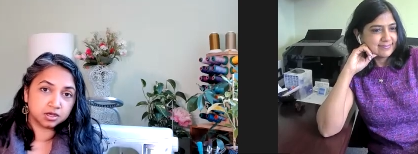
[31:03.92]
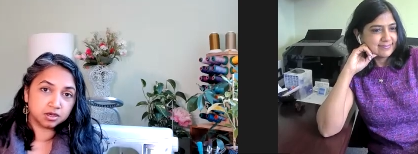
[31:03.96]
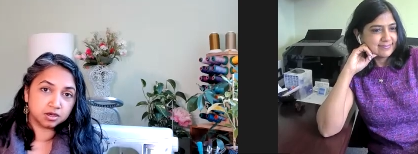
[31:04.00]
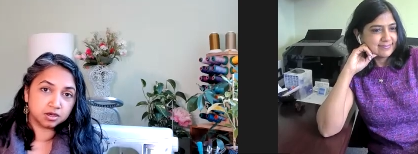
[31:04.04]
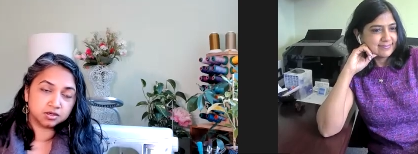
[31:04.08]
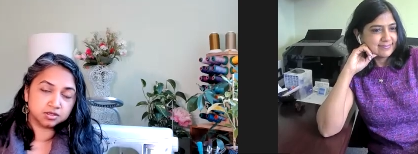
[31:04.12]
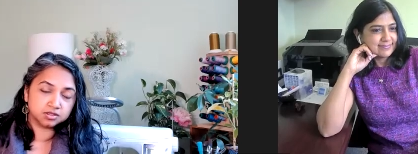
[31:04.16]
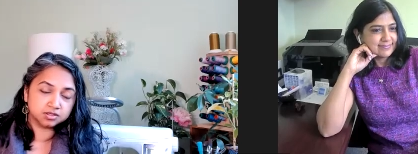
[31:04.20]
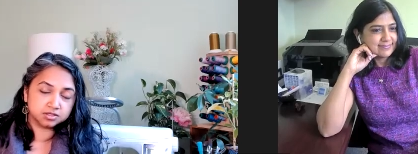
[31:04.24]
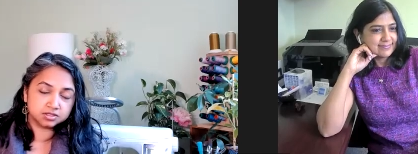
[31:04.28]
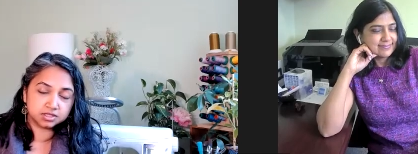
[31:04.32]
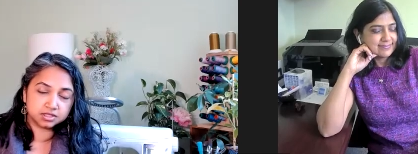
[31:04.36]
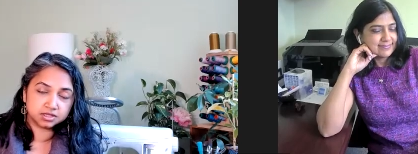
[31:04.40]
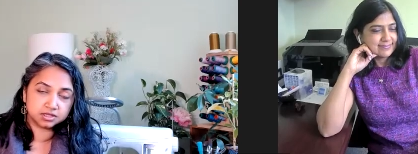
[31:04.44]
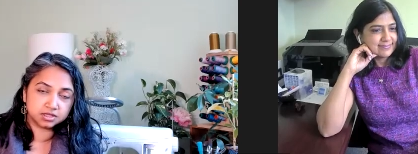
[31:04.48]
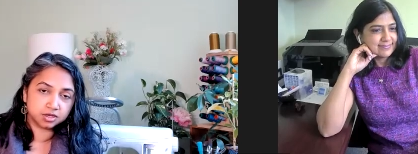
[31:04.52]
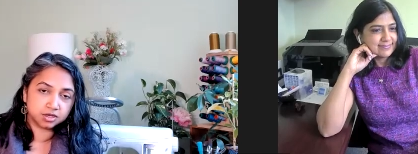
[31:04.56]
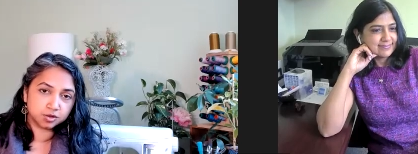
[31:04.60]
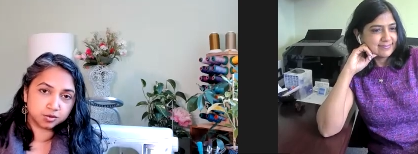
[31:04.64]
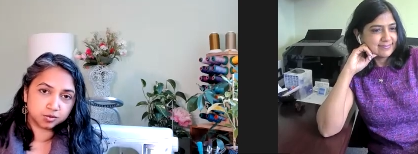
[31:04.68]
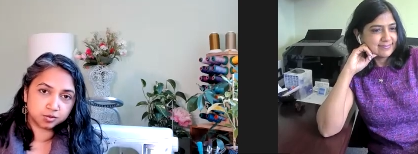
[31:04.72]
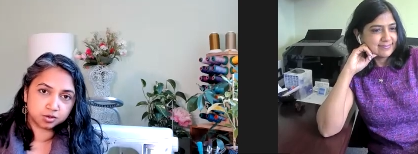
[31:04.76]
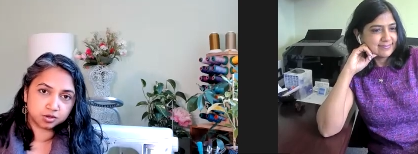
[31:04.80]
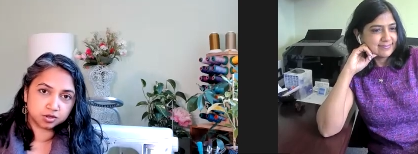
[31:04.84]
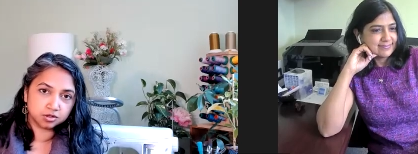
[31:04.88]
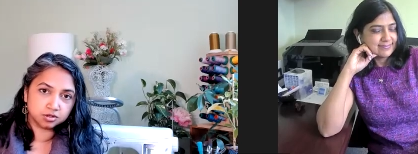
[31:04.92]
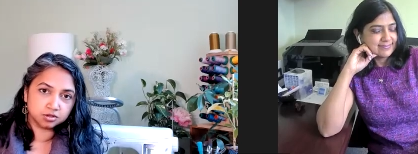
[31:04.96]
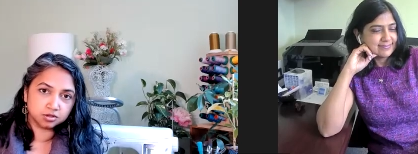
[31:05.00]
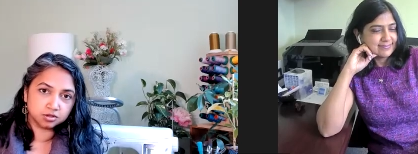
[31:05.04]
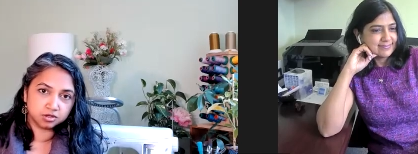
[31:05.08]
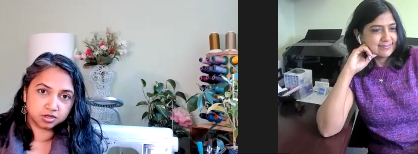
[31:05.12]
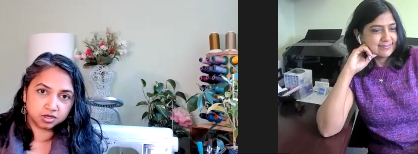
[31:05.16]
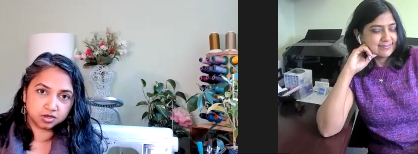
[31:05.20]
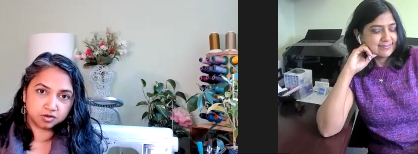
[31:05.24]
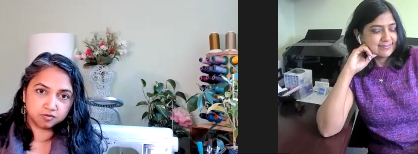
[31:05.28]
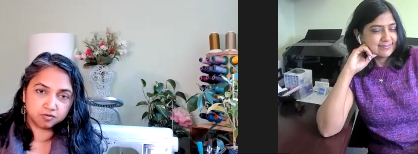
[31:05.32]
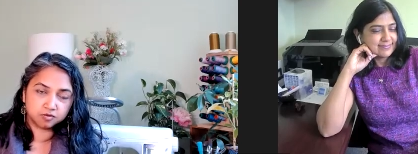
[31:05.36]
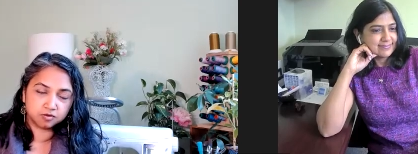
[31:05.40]
Speaker 1: else that they were
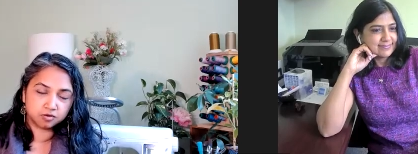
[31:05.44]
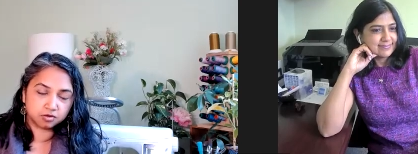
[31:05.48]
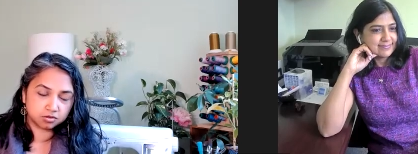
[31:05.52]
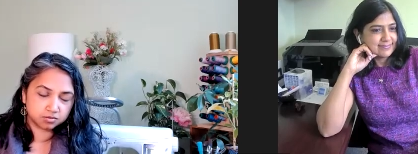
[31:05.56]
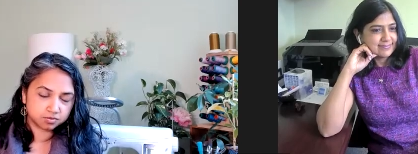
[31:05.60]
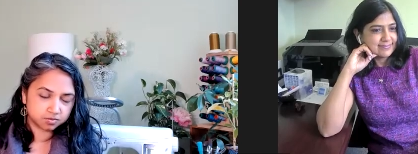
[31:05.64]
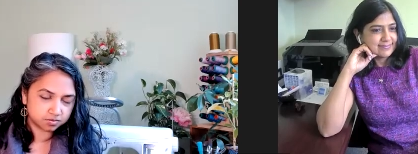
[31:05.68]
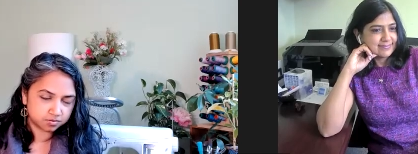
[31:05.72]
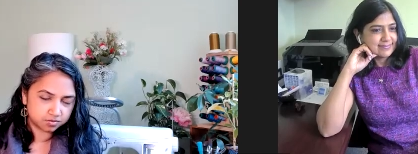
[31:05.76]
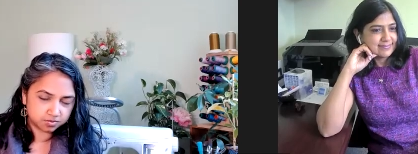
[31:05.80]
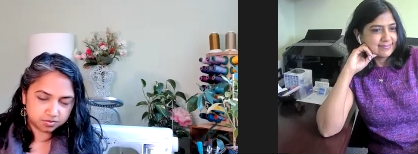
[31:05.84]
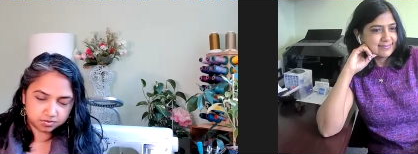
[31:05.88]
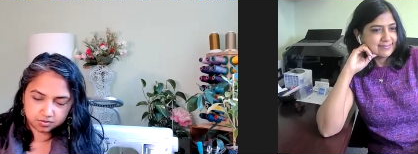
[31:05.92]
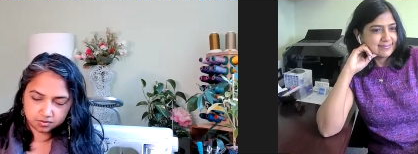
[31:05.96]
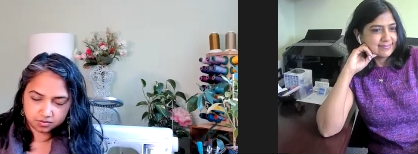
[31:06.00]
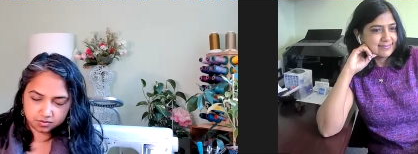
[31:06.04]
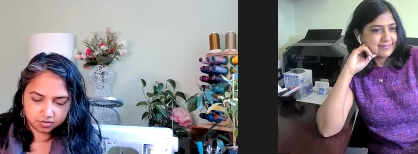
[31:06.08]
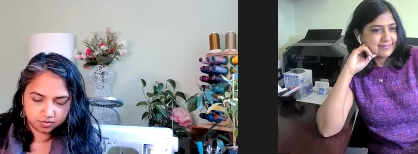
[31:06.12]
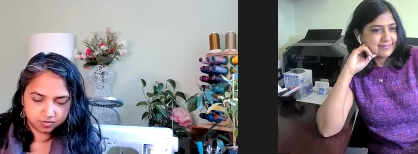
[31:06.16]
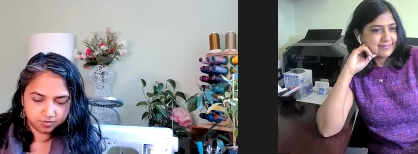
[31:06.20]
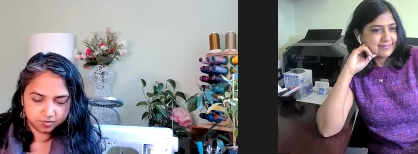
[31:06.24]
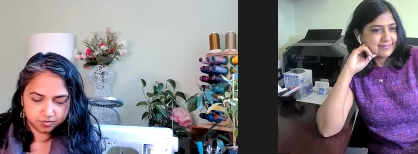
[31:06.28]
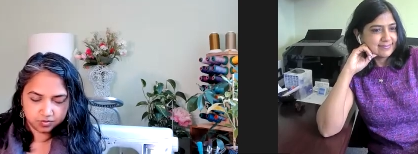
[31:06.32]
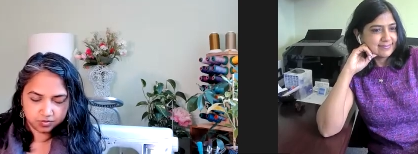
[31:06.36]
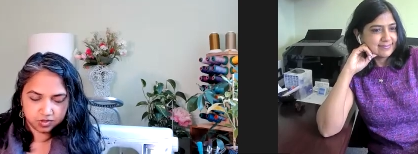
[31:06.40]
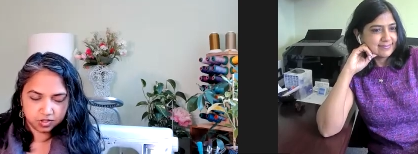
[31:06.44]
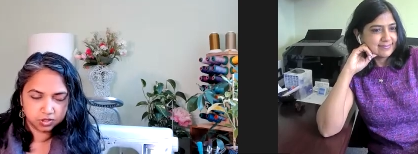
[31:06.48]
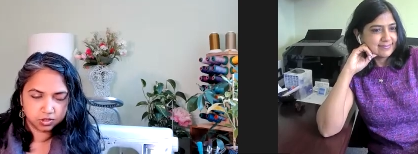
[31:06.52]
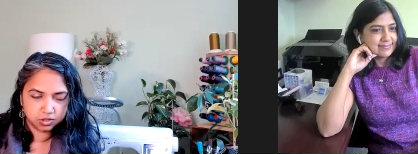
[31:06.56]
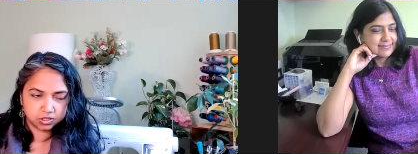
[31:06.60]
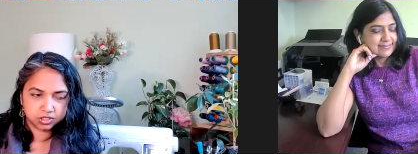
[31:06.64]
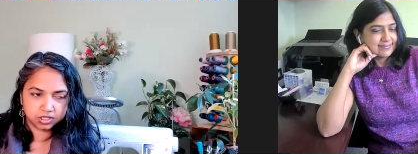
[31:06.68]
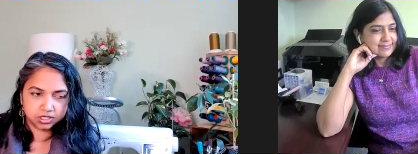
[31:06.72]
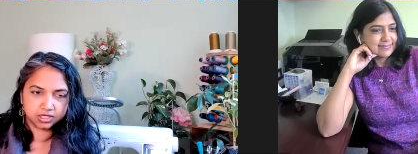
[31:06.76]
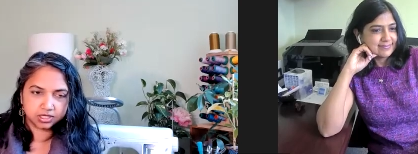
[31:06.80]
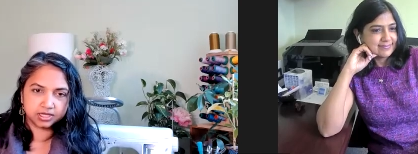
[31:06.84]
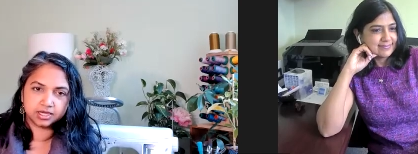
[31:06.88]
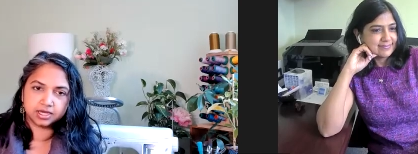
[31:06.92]
looking
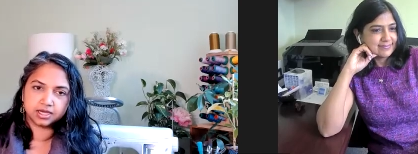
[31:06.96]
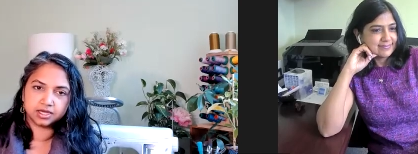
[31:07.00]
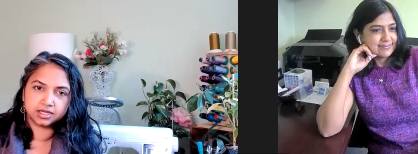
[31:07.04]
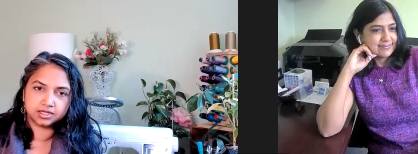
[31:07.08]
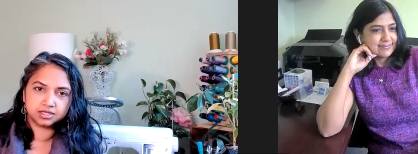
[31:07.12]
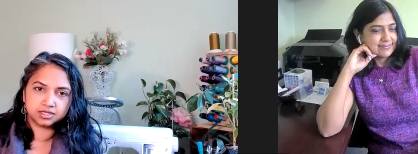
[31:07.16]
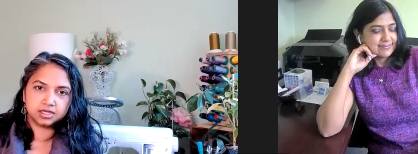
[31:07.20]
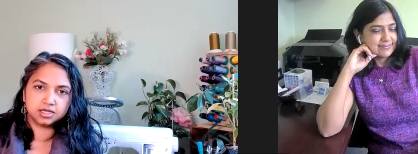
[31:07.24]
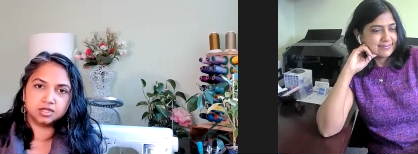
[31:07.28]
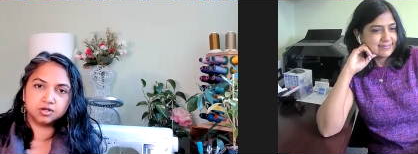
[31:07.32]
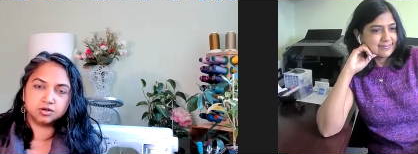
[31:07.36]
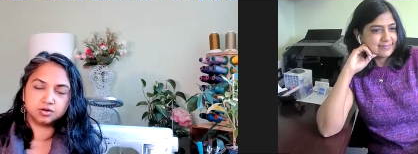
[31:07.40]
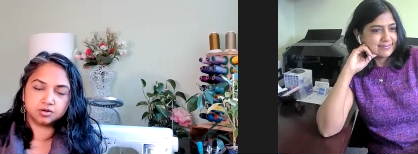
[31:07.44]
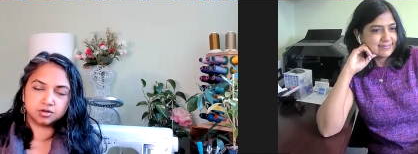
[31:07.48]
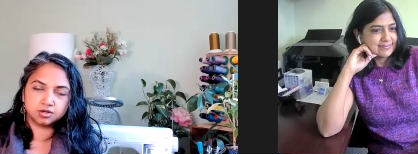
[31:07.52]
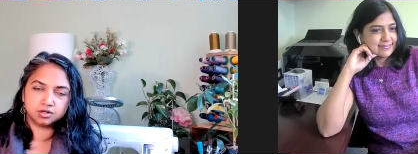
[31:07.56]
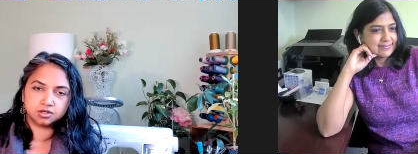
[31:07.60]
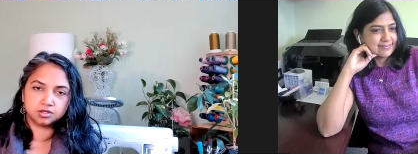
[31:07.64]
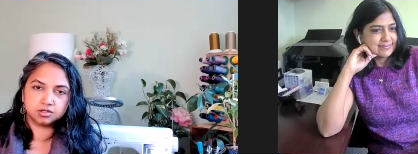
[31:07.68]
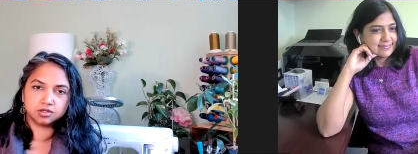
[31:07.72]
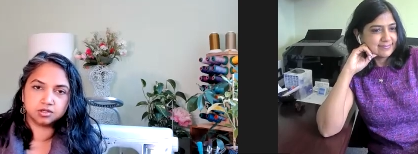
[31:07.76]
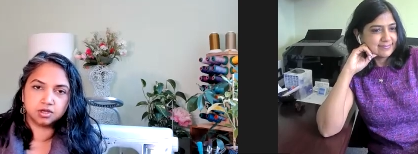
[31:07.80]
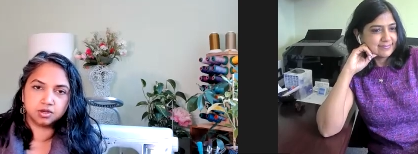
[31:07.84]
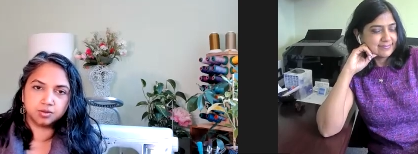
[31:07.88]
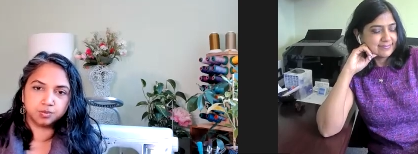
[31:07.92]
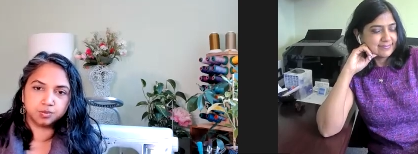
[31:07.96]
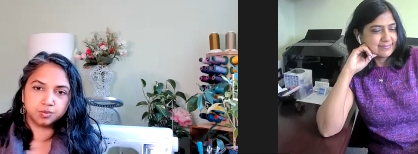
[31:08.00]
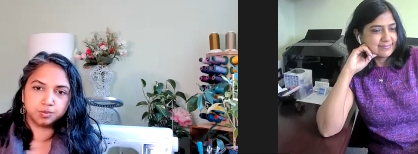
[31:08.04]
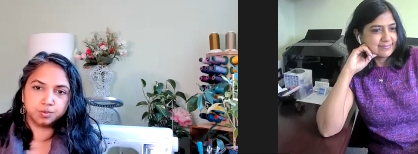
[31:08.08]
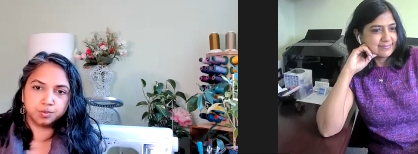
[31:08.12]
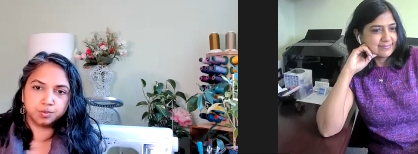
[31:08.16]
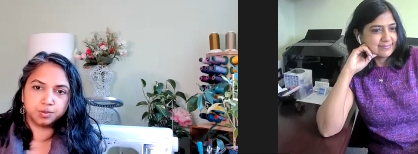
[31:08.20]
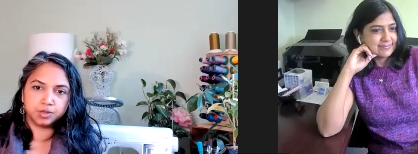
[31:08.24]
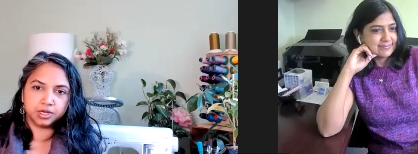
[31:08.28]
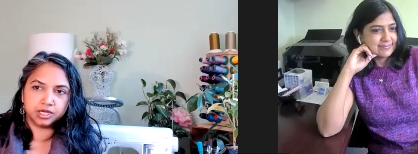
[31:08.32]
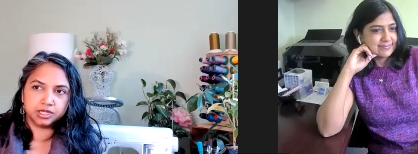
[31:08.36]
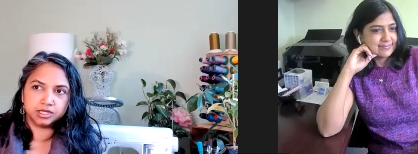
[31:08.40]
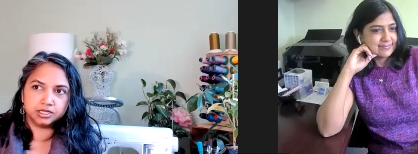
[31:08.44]
looking at in order, um,
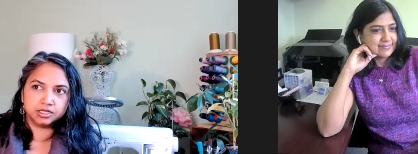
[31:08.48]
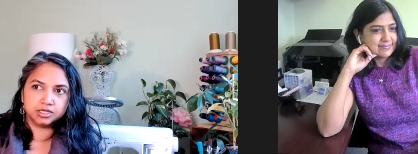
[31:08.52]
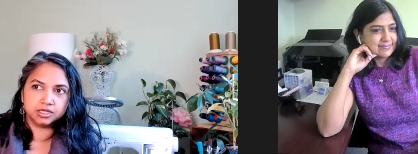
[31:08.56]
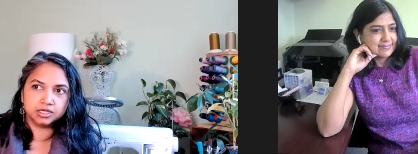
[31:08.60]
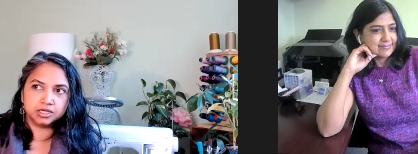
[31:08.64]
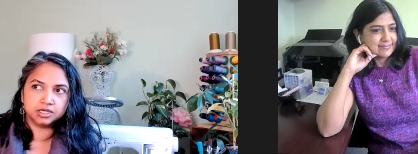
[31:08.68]
but